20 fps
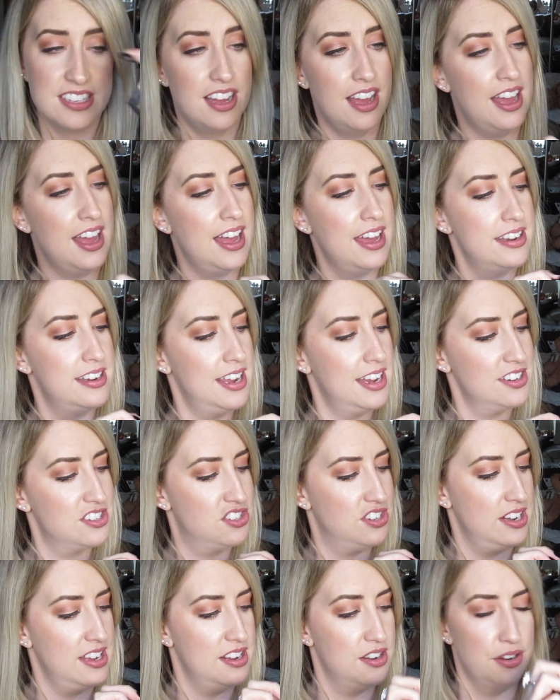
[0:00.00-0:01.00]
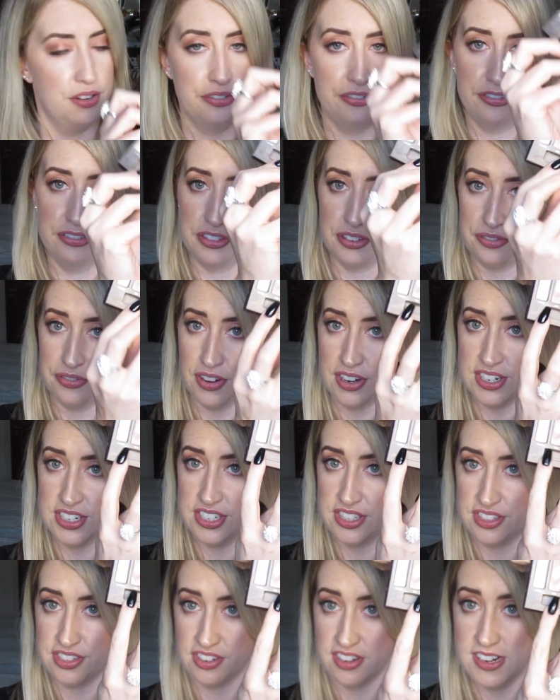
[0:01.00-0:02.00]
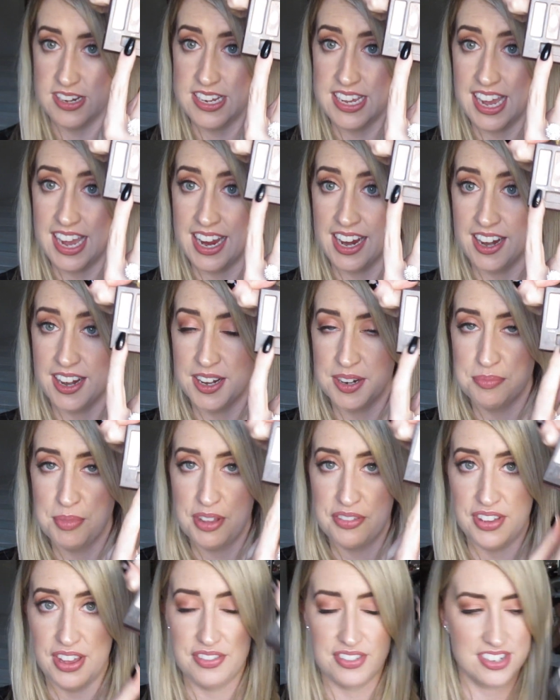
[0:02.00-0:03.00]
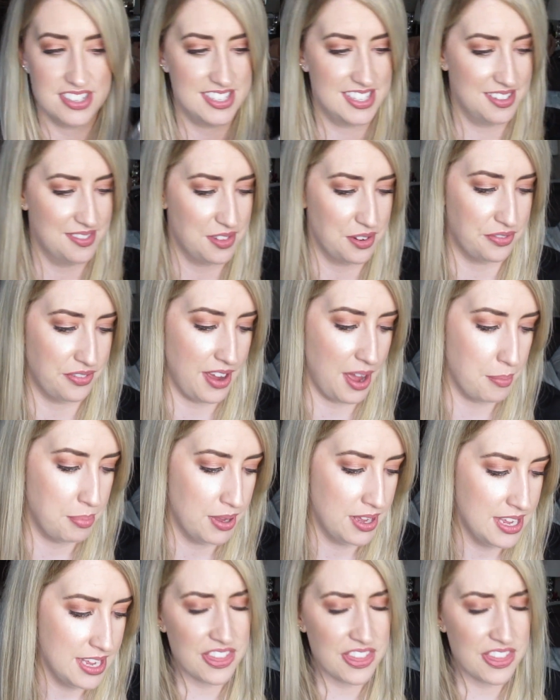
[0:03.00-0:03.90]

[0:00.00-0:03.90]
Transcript: Uh, naturally enough, the first three are my favourites. They're fab.